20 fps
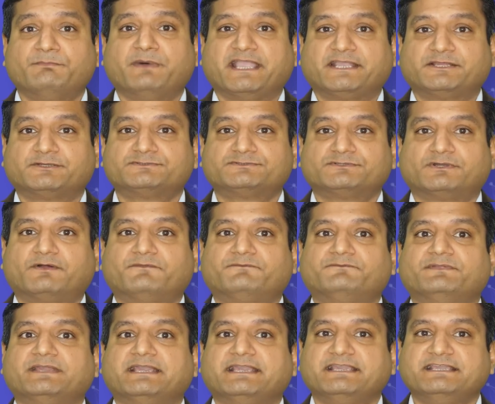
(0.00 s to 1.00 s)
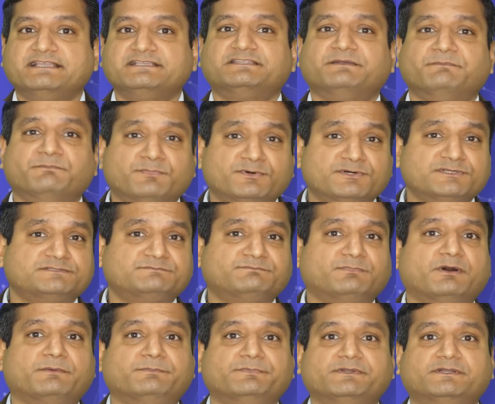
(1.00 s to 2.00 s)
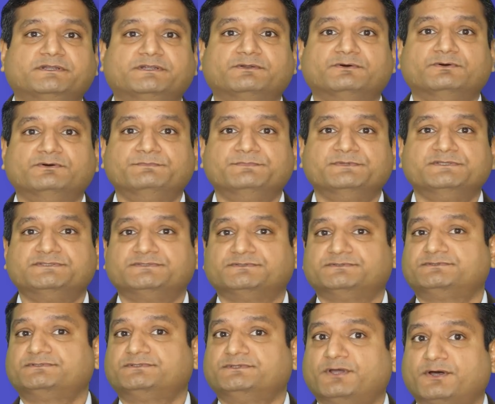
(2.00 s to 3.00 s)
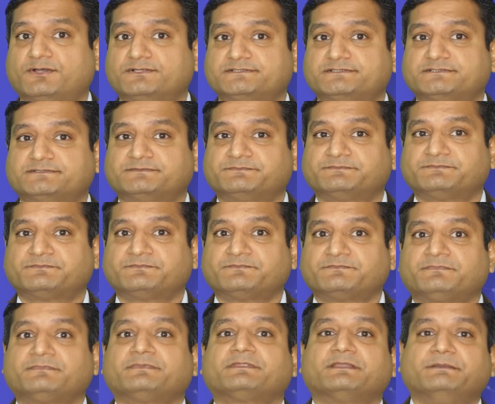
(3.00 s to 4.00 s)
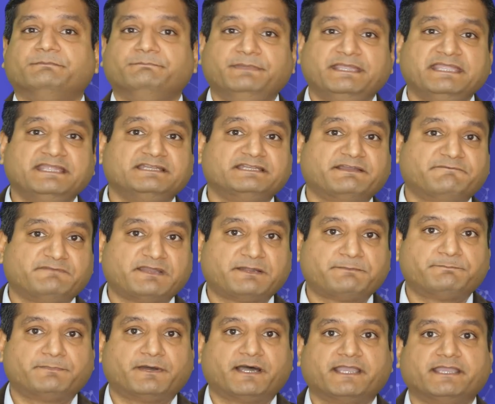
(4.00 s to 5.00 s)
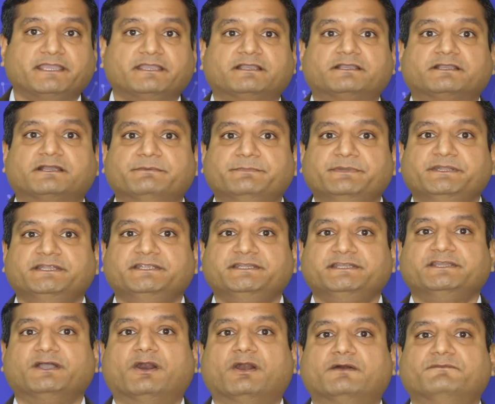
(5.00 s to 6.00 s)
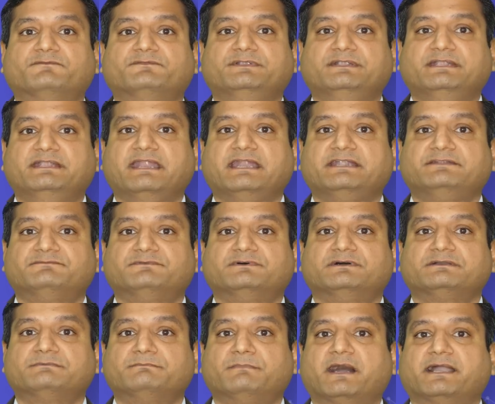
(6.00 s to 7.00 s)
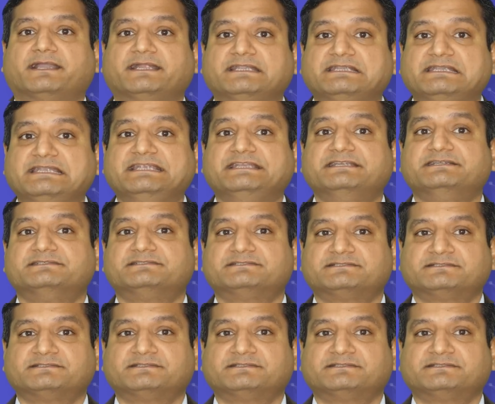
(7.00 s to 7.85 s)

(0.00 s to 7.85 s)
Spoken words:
Microsoft, is the most popular open source NOS, being developed by a community of network market leaders